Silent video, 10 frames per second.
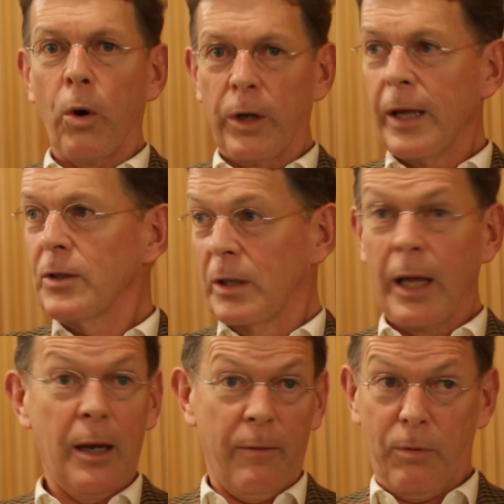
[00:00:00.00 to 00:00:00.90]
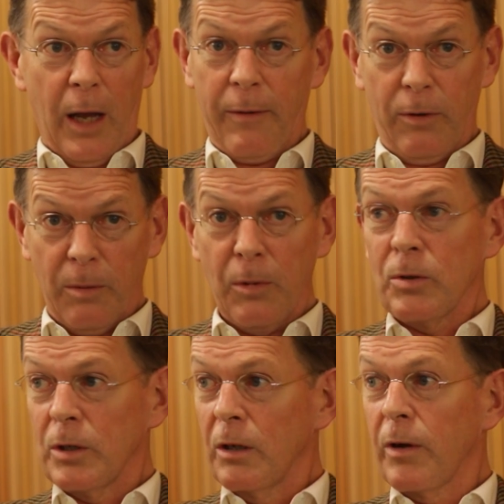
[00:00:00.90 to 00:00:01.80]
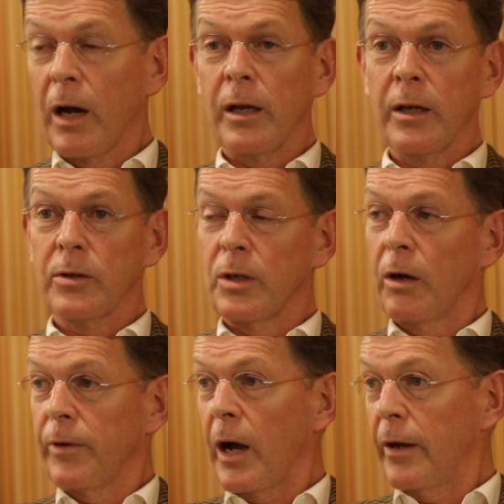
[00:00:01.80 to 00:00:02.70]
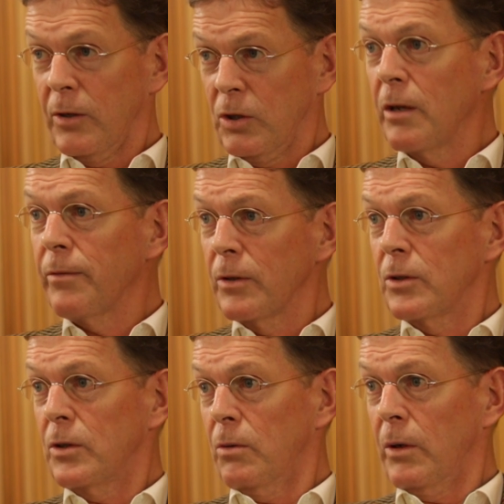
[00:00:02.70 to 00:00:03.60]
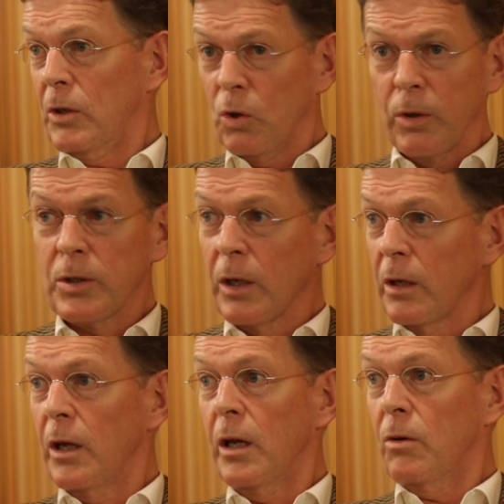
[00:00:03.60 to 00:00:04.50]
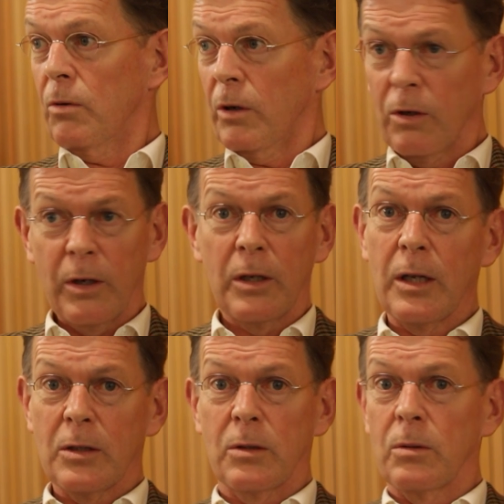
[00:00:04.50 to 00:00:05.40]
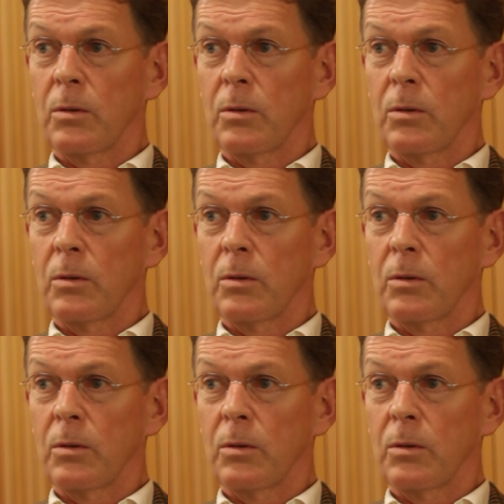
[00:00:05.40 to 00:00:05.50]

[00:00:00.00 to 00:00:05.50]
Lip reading: What is then, if we have a community of high achievers who enjoy studying, who are good at it,